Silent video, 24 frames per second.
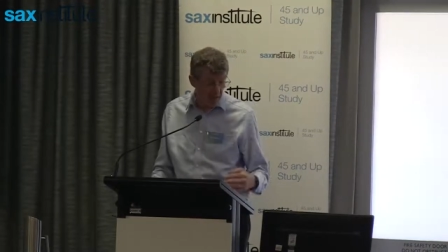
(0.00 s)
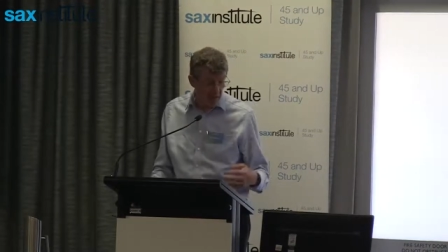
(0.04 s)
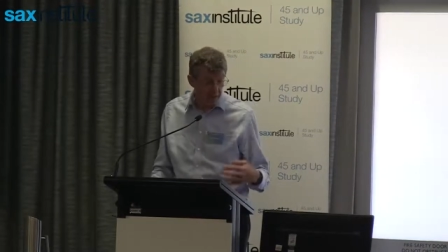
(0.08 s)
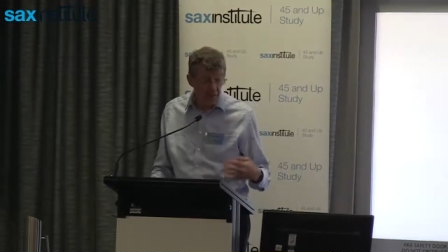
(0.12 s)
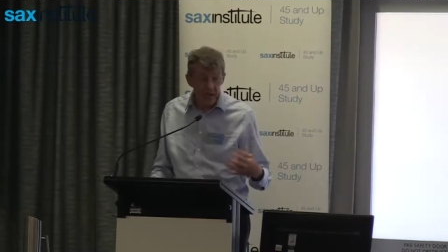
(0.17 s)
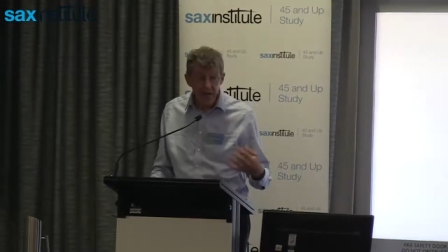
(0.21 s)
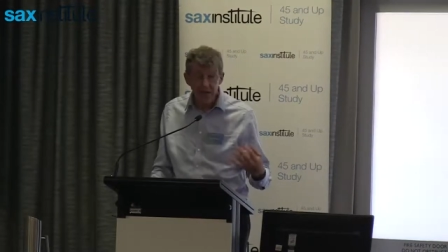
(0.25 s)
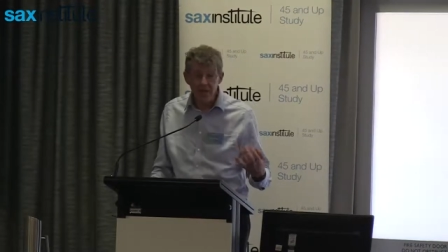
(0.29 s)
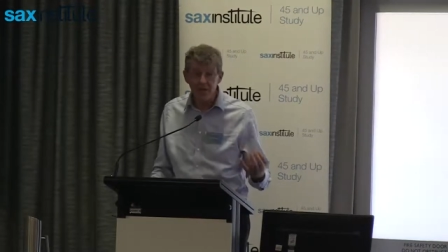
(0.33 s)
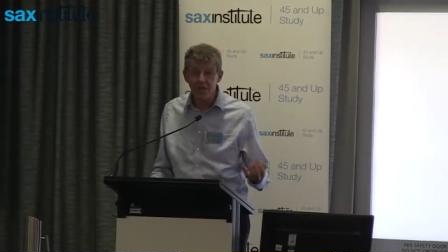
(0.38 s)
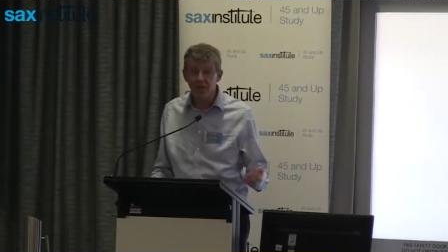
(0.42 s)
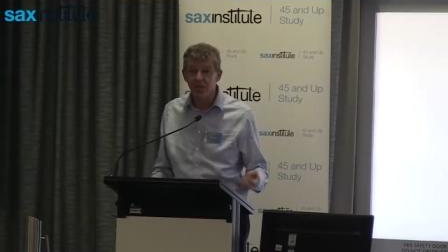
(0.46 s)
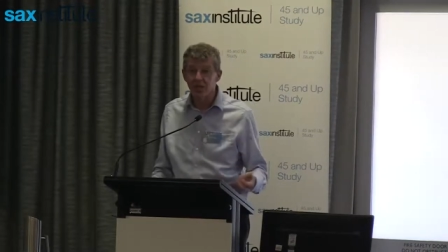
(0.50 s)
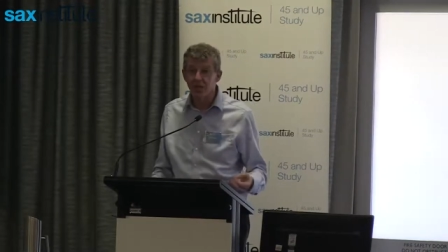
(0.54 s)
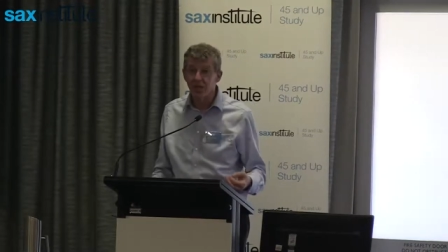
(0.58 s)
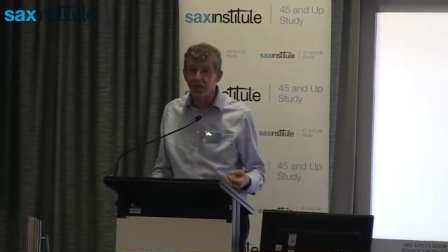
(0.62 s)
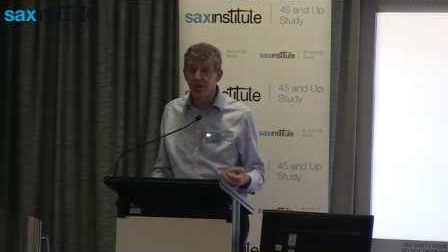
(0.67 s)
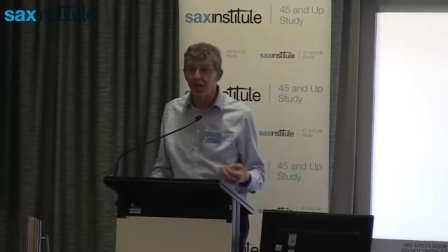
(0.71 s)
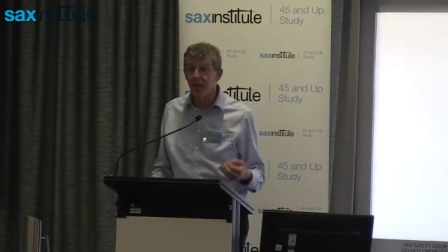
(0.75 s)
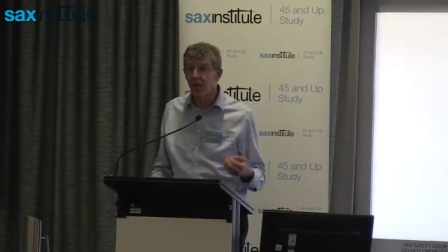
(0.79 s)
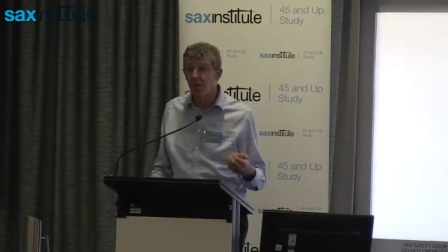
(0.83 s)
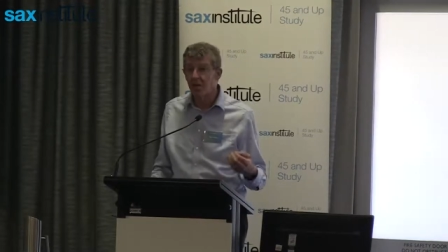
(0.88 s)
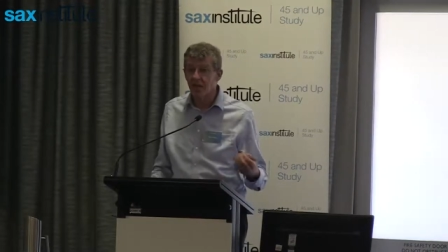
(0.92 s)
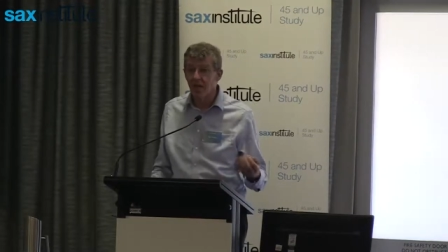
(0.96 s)
unnecessary
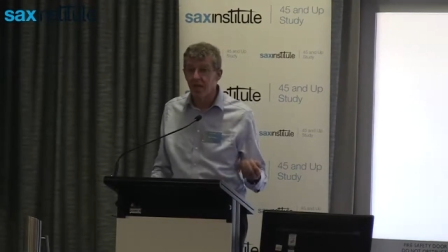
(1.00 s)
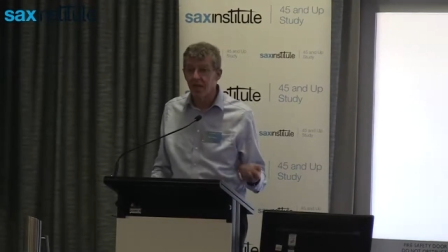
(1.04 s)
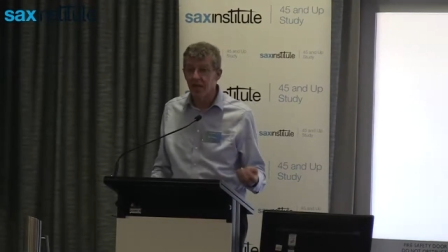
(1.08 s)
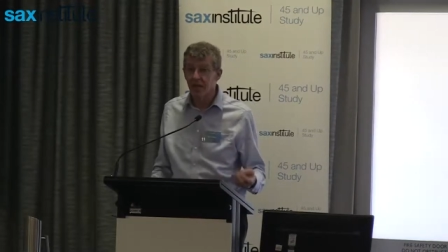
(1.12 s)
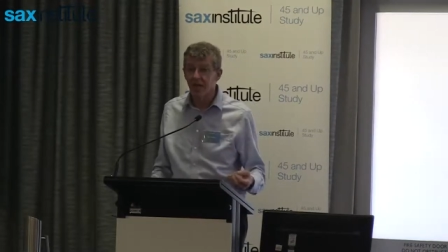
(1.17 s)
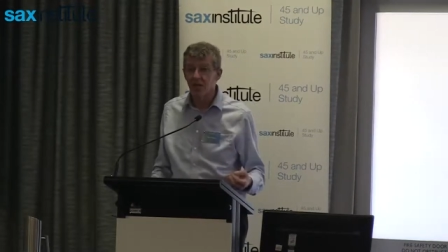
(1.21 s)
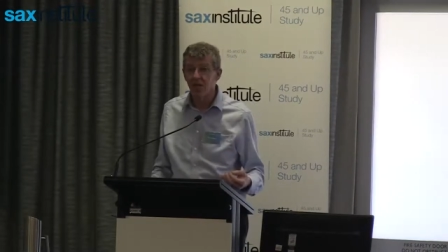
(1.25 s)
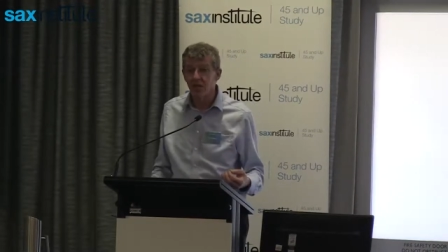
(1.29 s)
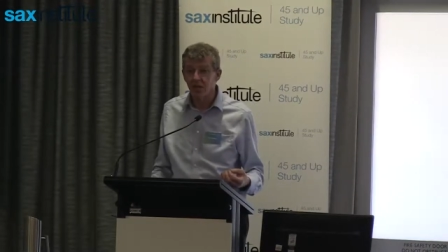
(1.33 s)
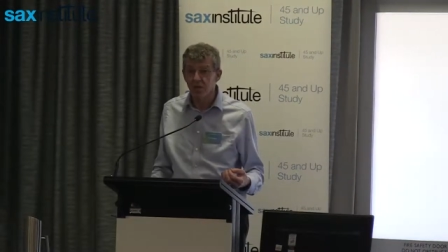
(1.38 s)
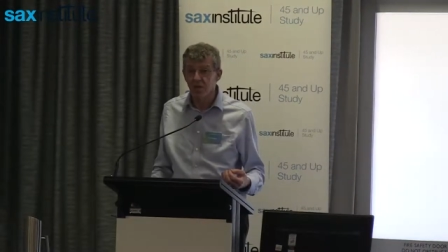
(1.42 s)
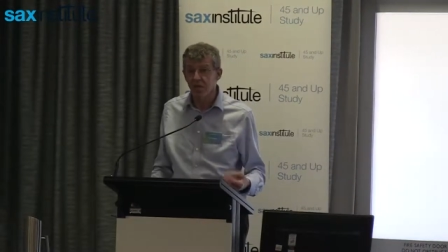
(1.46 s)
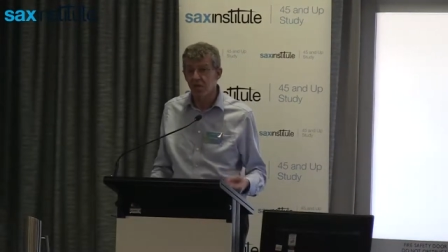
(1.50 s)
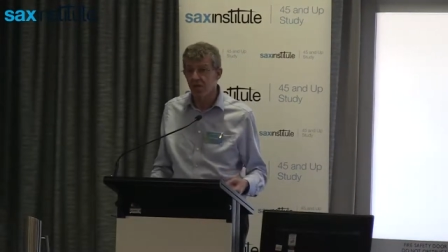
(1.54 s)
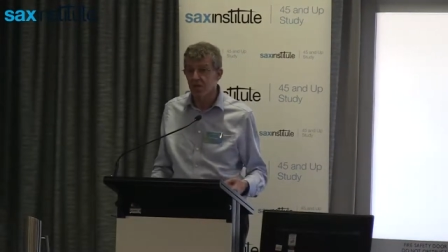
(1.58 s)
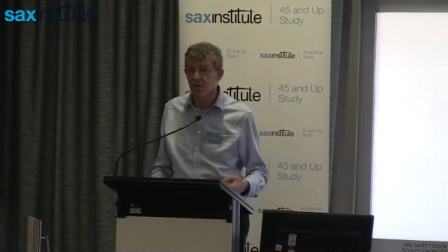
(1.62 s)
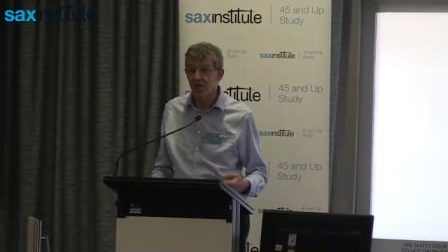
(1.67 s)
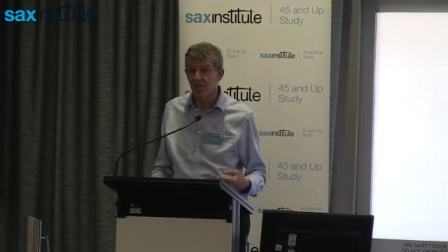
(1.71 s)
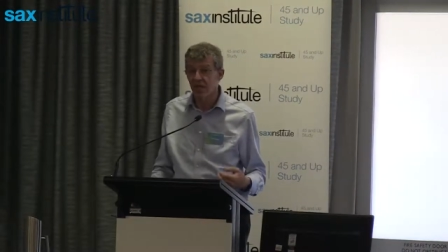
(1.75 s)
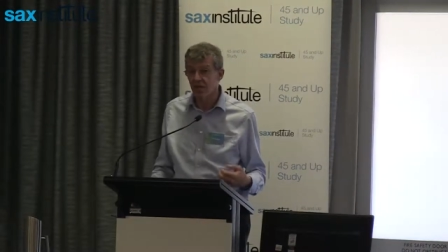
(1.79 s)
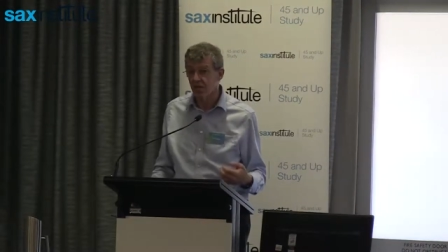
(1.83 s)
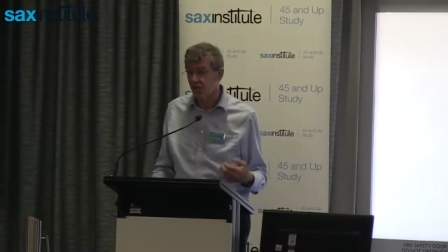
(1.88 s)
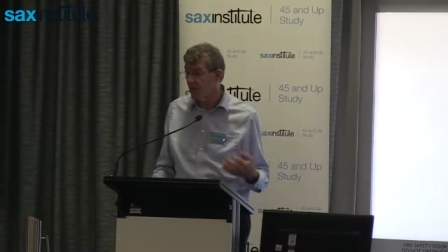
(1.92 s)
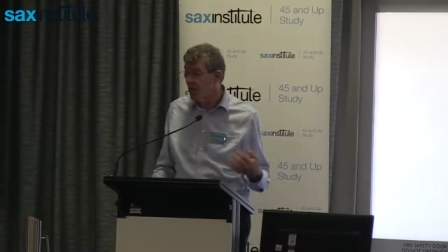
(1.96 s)
diagnostic
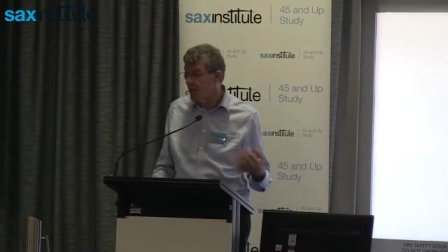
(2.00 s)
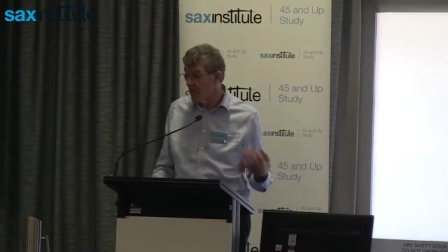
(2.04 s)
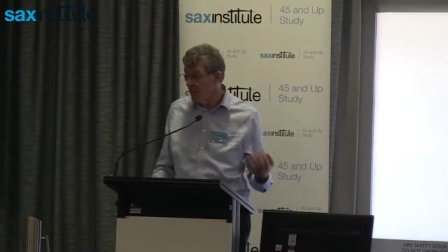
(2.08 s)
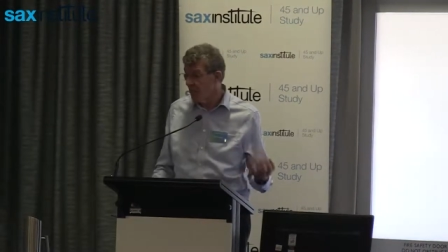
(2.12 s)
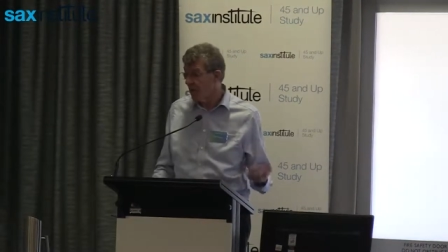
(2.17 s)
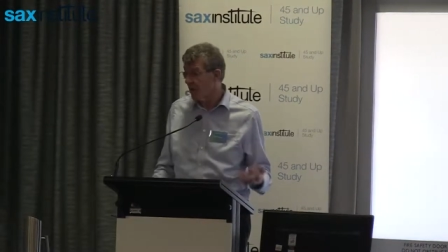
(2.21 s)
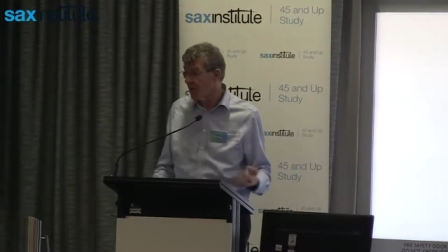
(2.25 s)
tests.